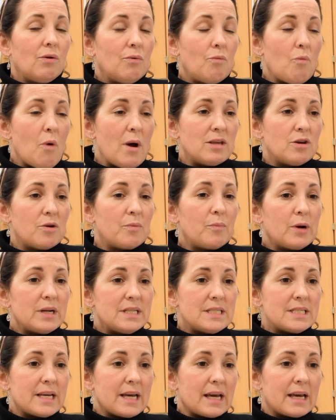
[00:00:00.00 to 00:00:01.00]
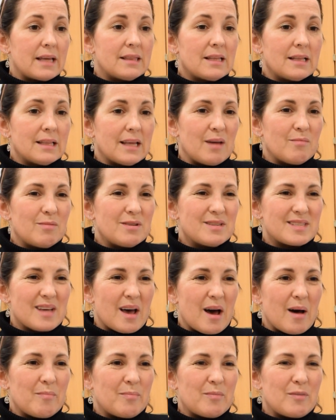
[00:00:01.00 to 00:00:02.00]
When you're printing the labels
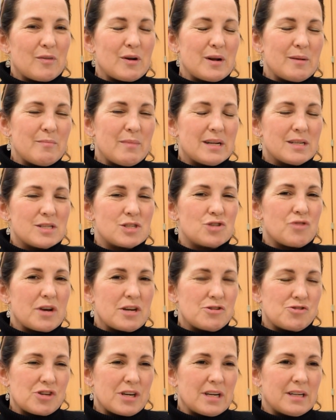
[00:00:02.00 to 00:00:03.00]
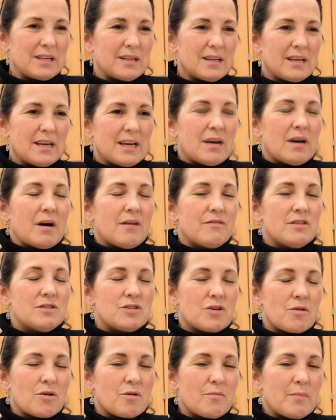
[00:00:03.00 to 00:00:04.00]
up for administration of the
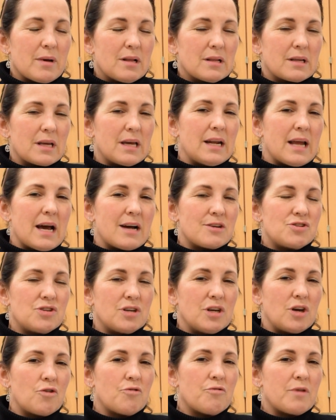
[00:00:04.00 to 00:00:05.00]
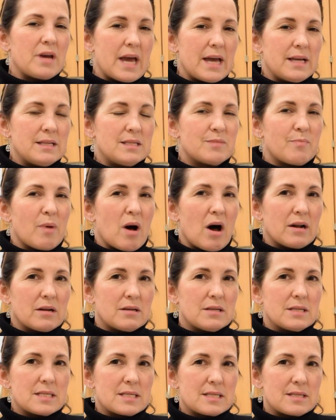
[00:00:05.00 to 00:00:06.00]
donor milk, it actually creates
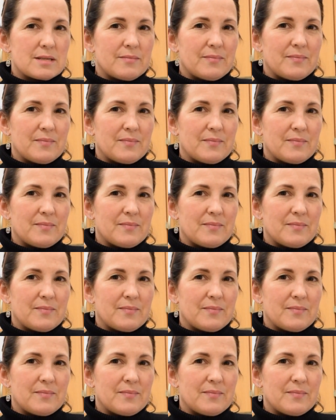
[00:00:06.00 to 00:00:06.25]
bottles.